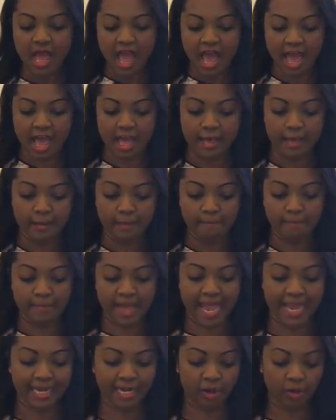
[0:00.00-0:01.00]
And
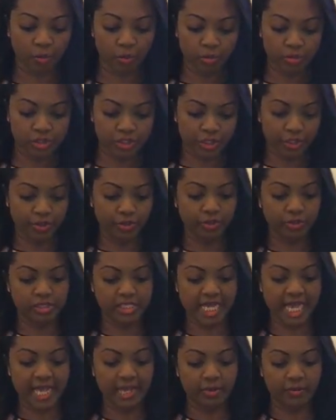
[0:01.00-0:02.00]
I also
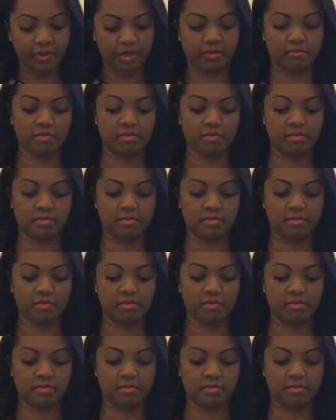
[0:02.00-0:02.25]
take with